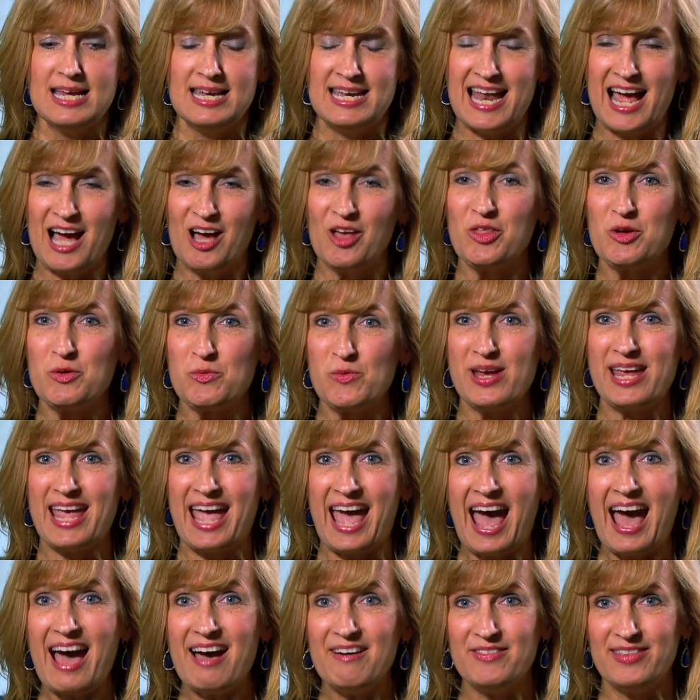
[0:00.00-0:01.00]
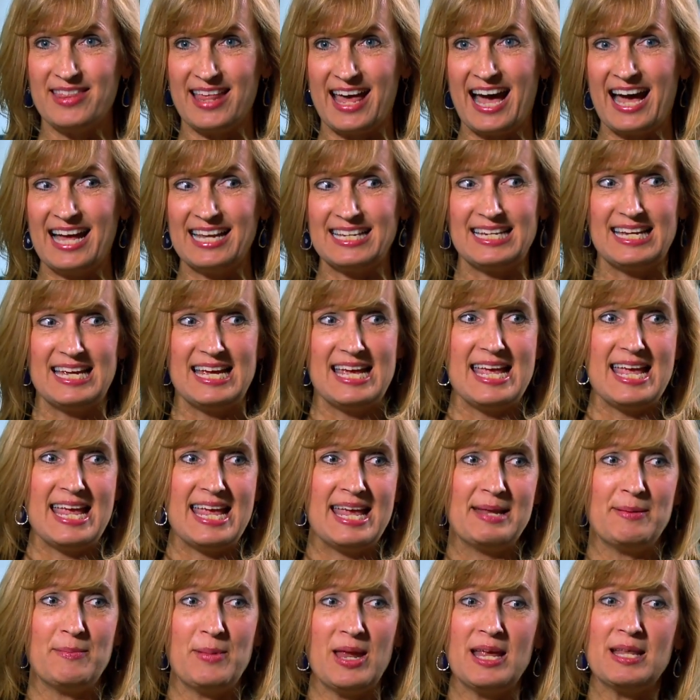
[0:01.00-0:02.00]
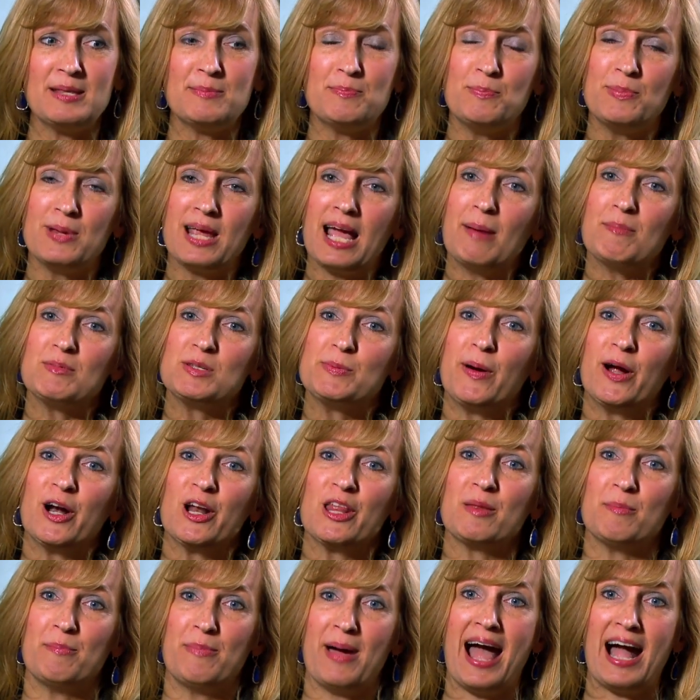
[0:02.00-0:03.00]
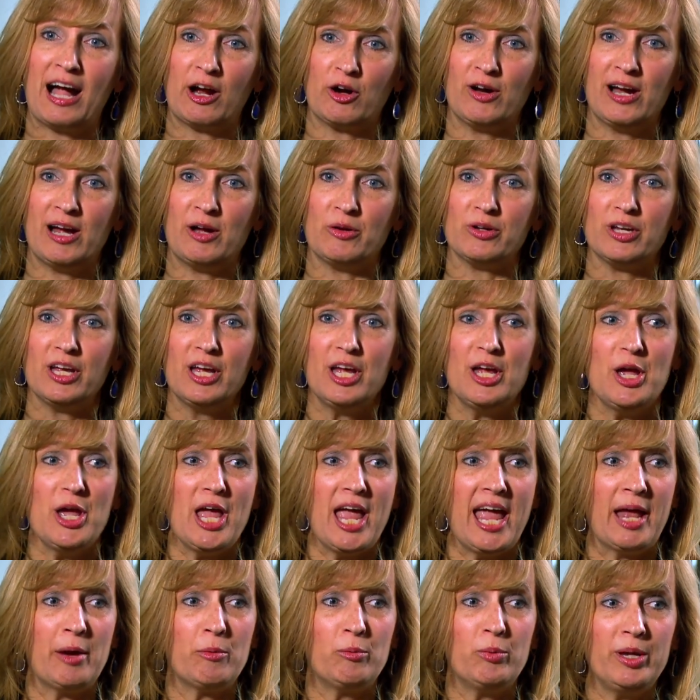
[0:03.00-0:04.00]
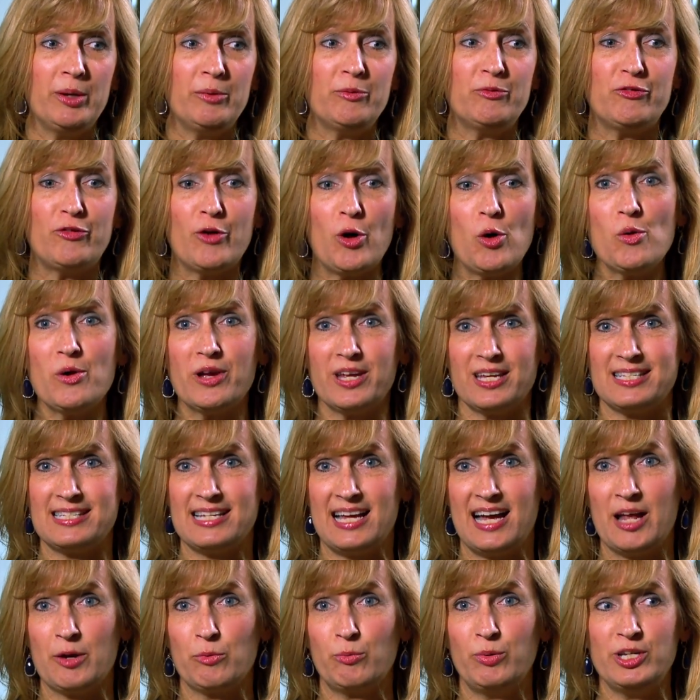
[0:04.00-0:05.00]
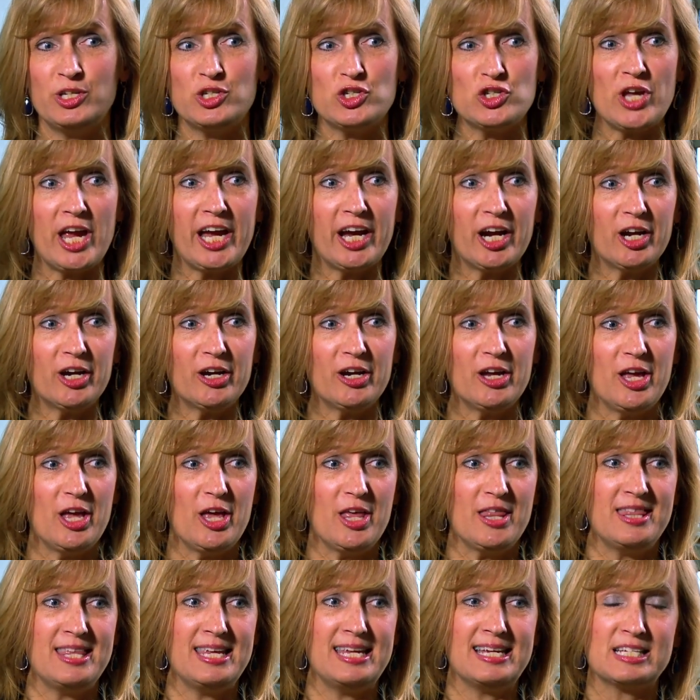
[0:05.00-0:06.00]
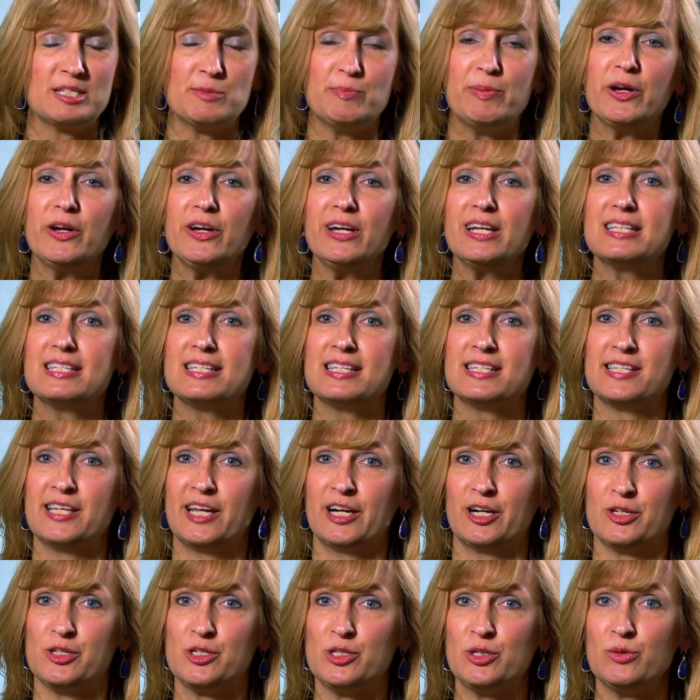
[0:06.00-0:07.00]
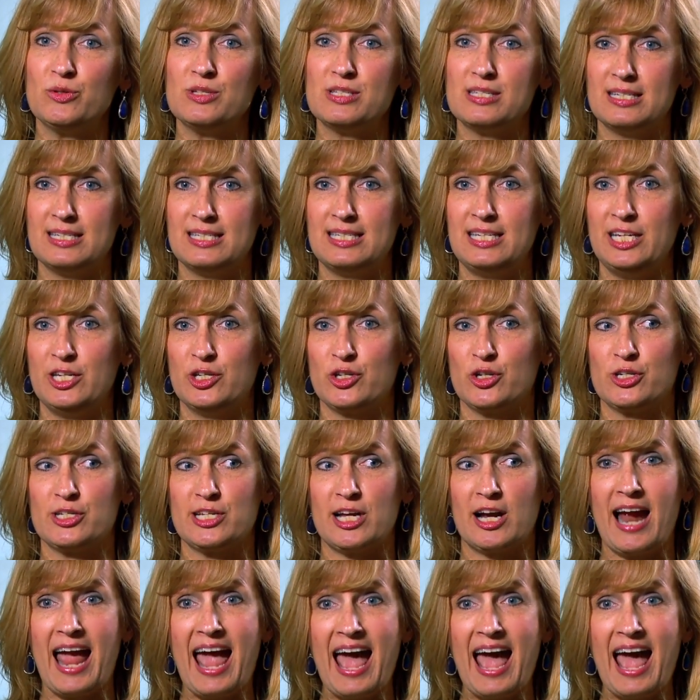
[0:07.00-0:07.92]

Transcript: Now that we have that, it, it becomes part of the background and we focus on, we share the experiences that our students and teachers are